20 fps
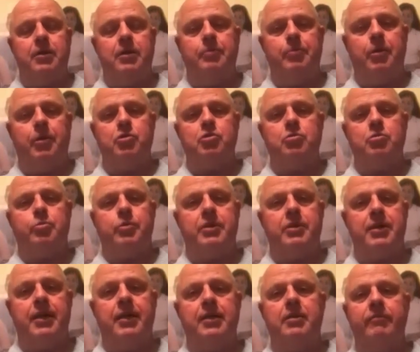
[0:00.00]
personal
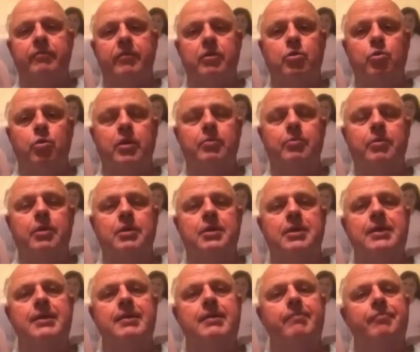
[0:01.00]
protective equipment,
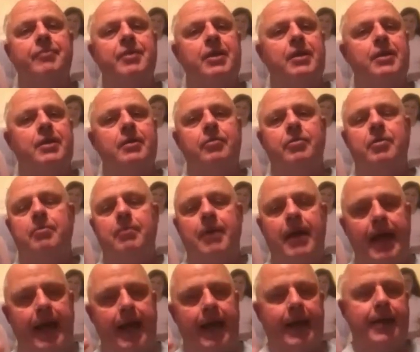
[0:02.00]
the
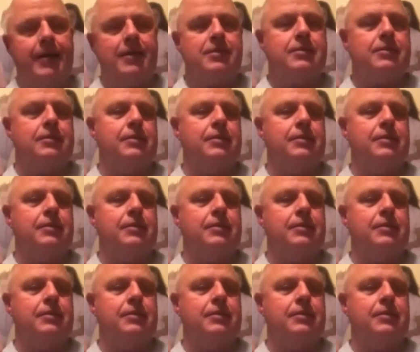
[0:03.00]
mask,